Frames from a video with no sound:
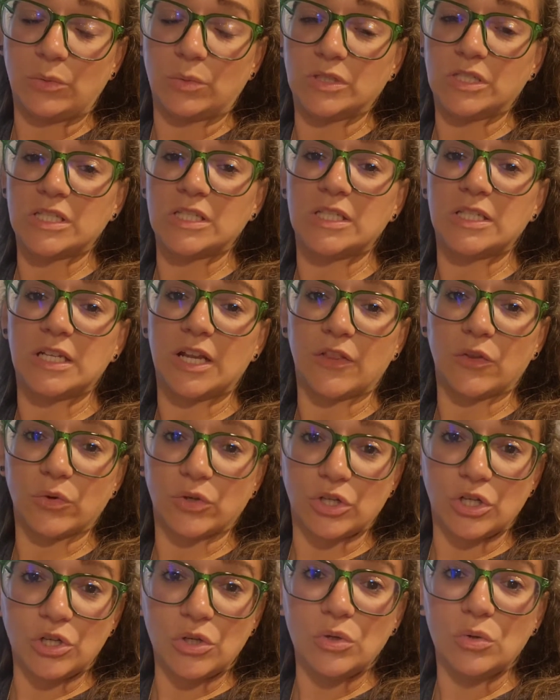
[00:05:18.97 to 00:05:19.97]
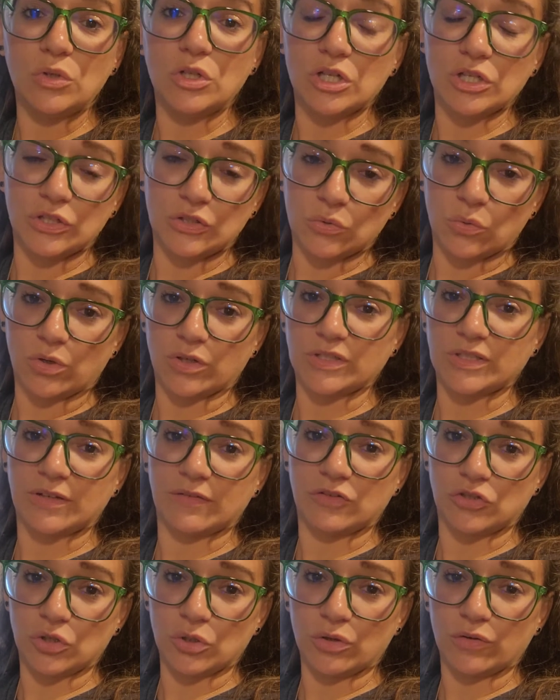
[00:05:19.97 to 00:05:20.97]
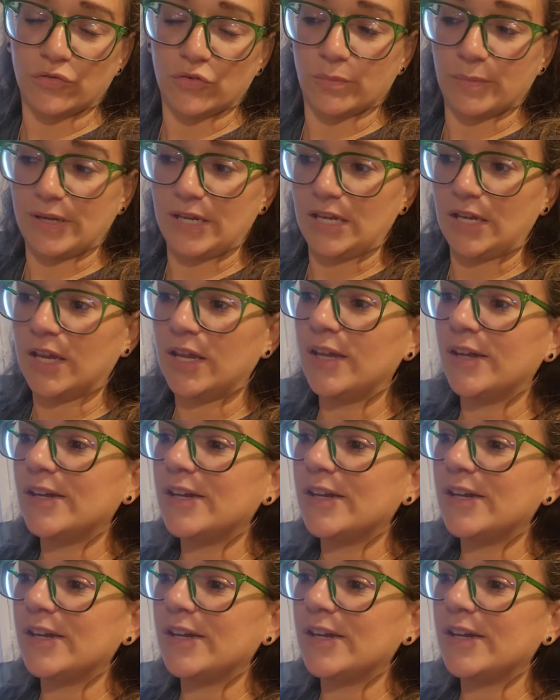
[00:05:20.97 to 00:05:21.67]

which is another huge source of sugar for me.